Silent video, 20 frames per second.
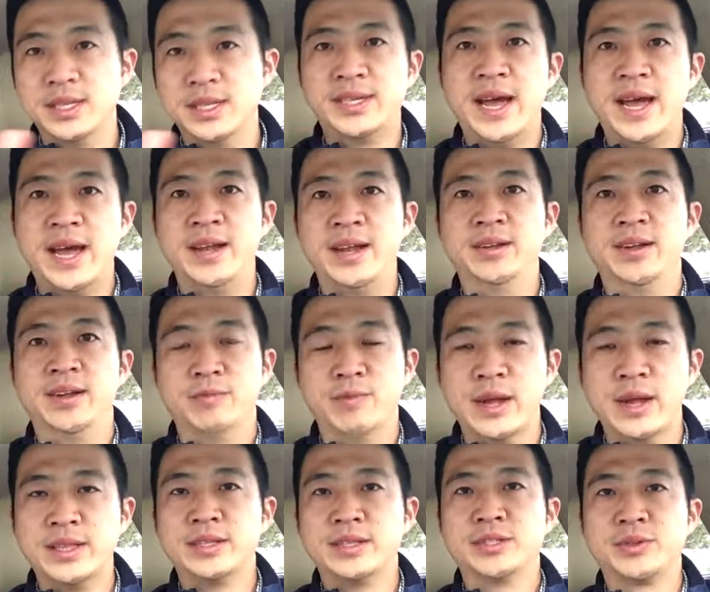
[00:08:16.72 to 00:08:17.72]
the title,
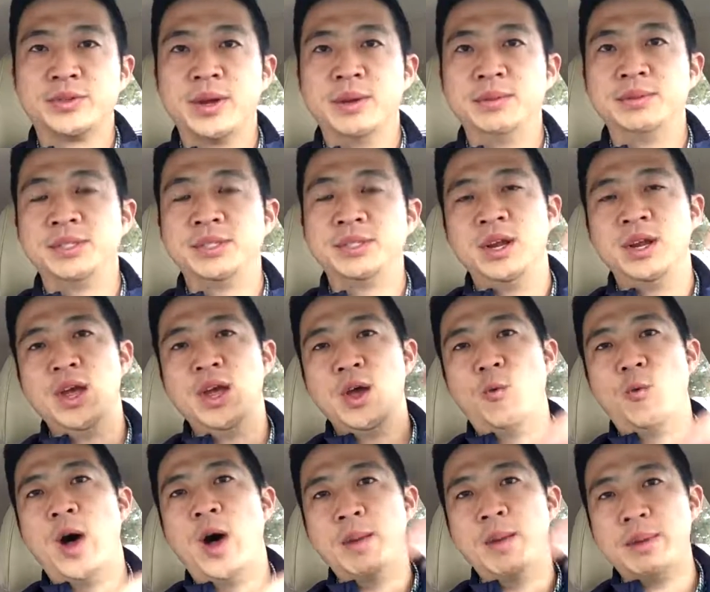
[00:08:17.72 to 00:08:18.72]
write the description,
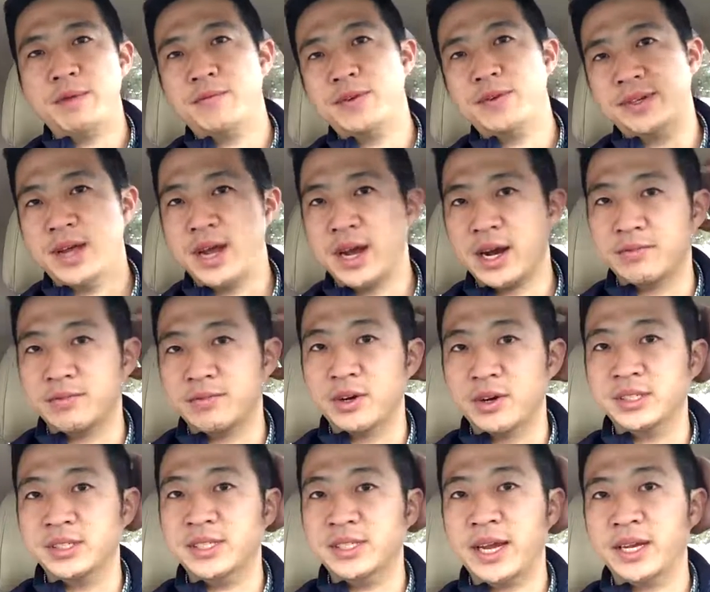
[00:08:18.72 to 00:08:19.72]
while my photographer
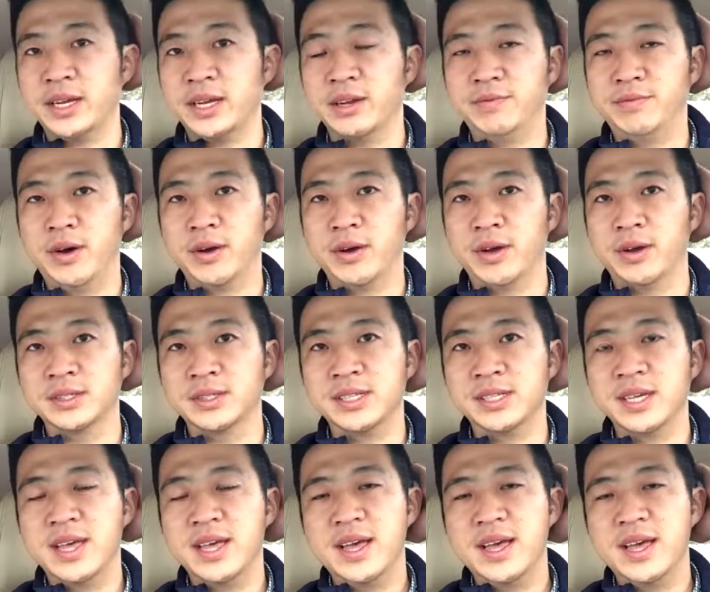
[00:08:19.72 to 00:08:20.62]
is taking the photos.